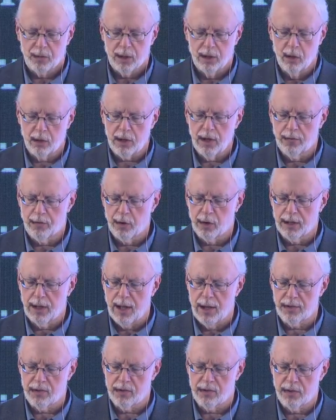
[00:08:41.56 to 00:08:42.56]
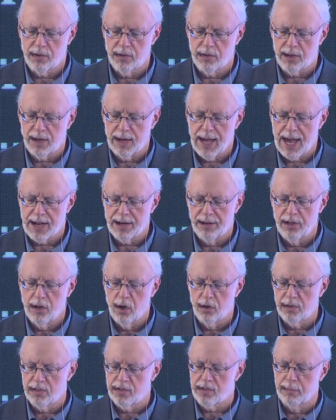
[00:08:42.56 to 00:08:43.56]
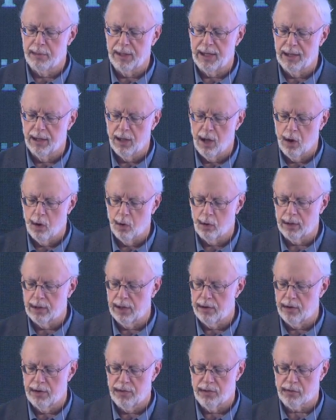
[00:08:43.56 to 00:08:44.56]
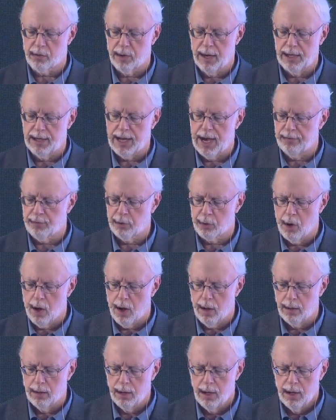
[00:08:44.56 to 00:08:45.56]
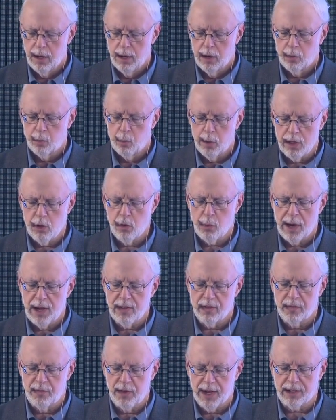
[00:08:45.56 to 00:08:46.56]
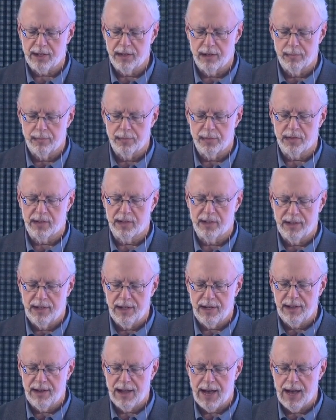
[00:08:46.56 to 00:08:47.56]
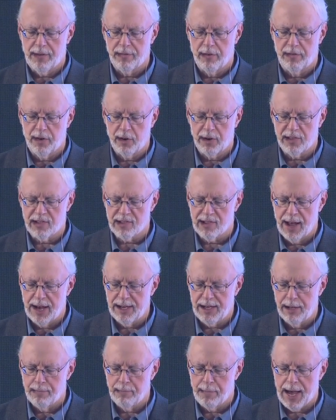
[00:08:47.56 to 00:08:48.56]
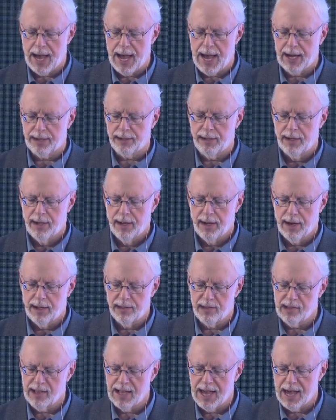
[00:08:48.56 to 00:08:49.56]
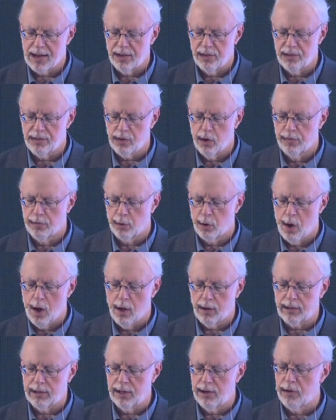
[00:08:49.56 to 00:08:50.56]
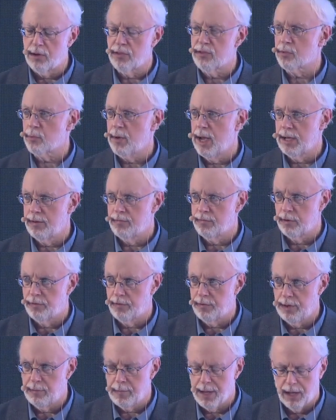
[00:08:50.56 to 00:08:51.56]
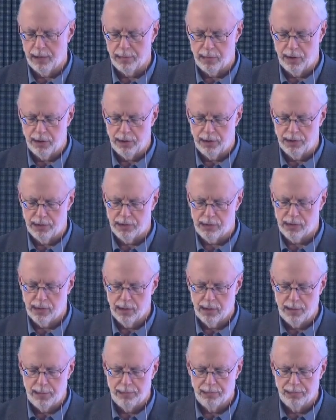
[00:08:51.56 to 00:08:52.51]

looking for clusters that had a noticeably low clearance rate. After all, Ridgway's victims did have a very slight impact on Seattle's overall clearance rate for female murders.